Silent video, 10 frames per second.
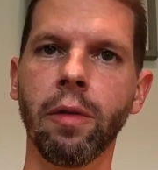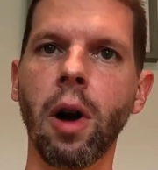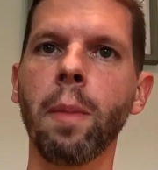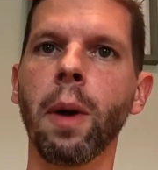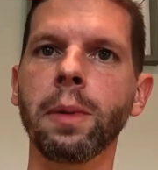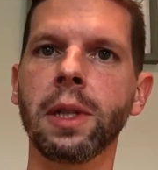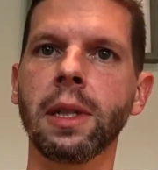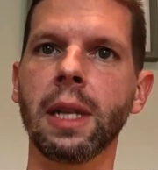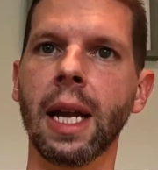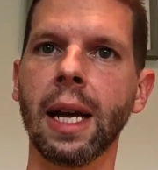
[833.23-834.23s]
For our
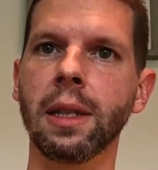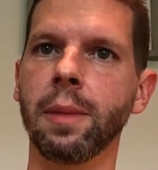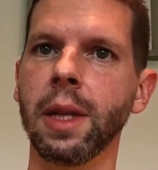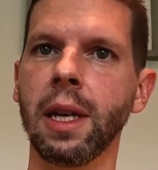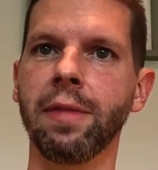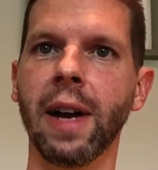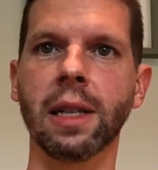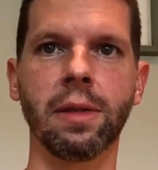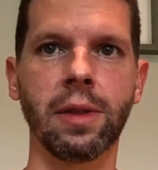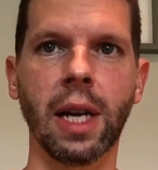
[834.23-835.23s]
purposes today, some of the
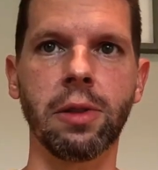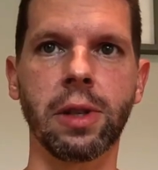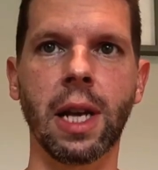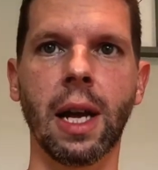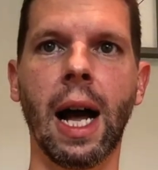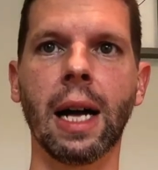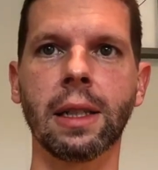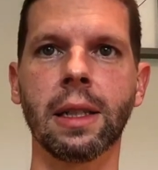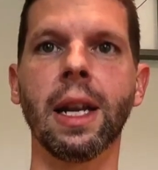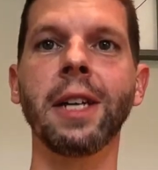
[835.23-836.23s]
effects of
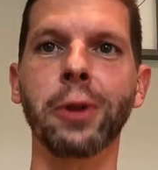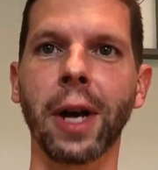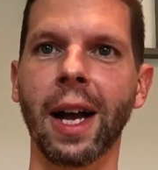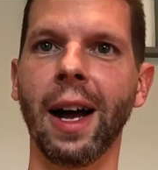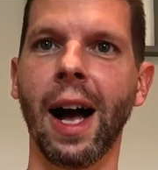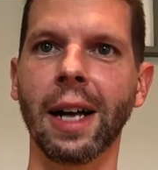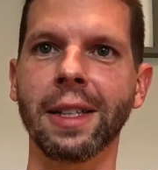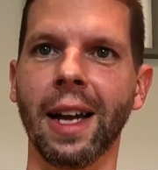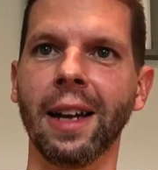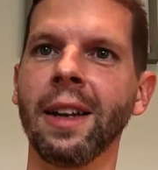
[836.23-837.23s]
nitric
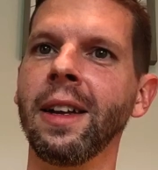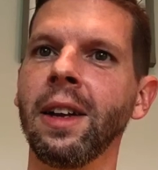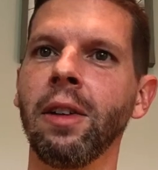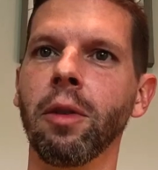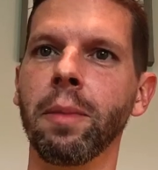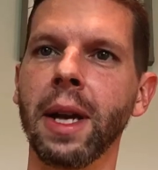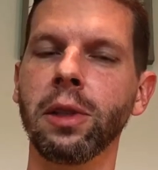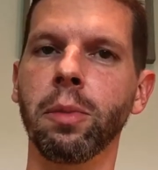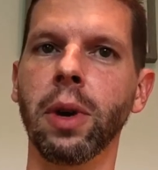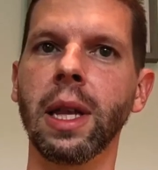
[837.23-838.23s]
oxide from
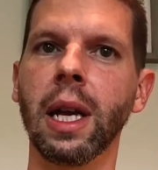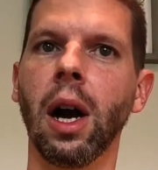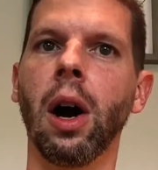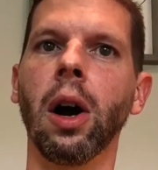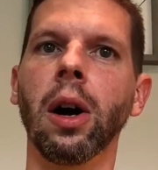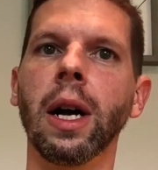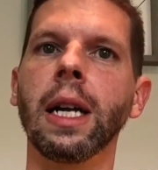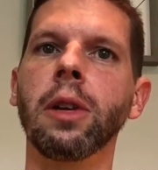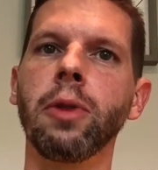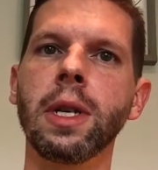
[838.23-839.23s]
nasal breathing are
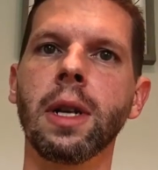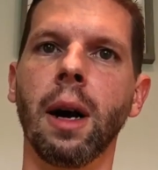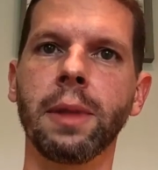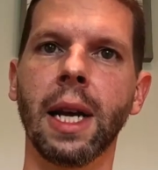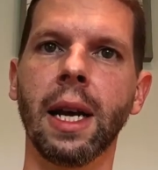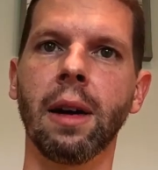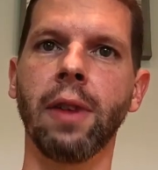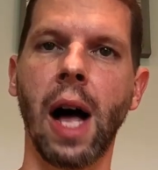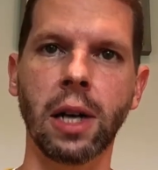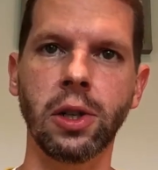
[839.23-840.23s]
increased uptake
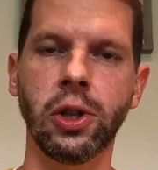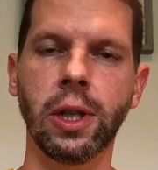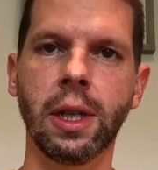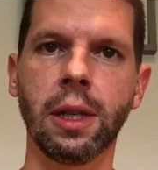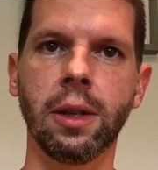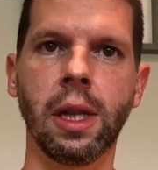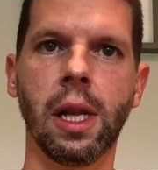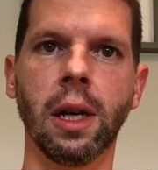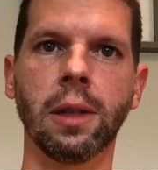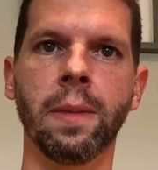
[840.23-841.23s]
of oxygen into the
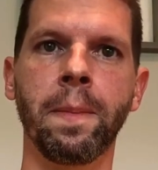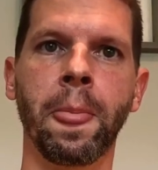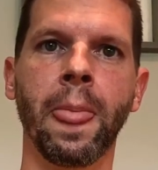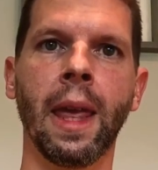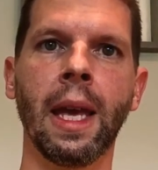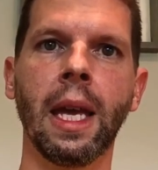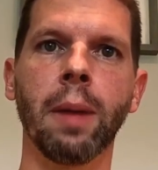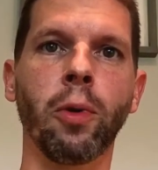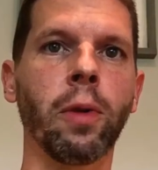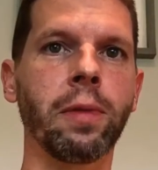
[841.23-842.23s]
lungs,
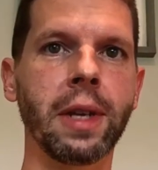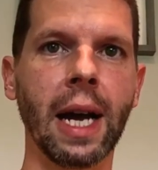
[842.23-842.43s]
improved